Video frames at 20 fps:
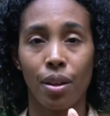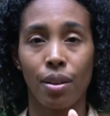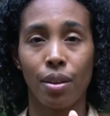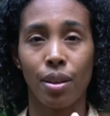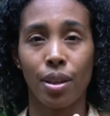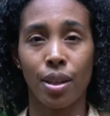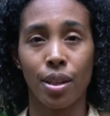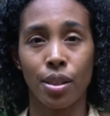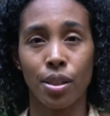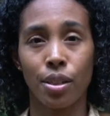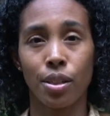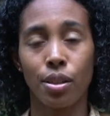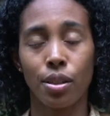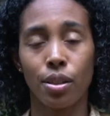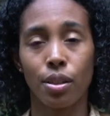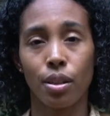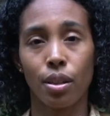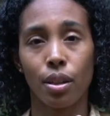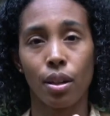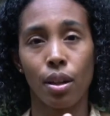this
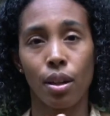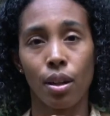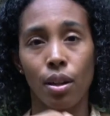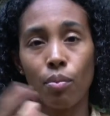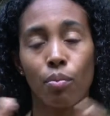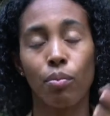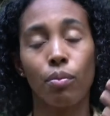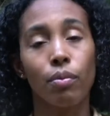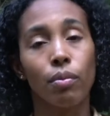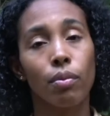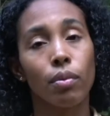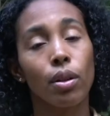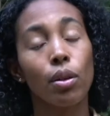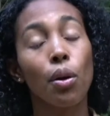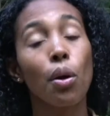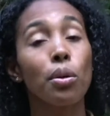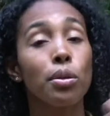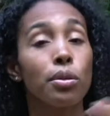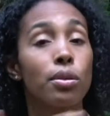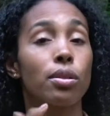
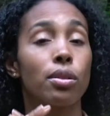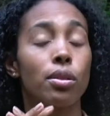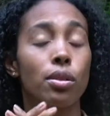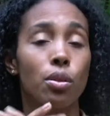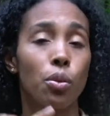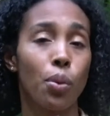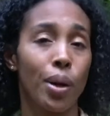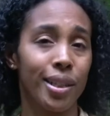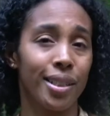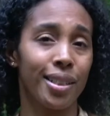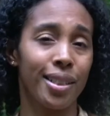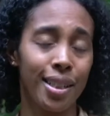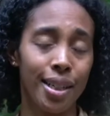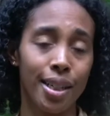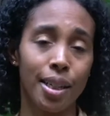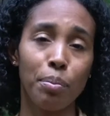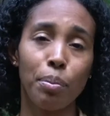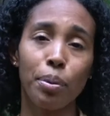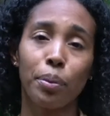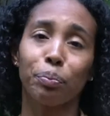goes quite deep,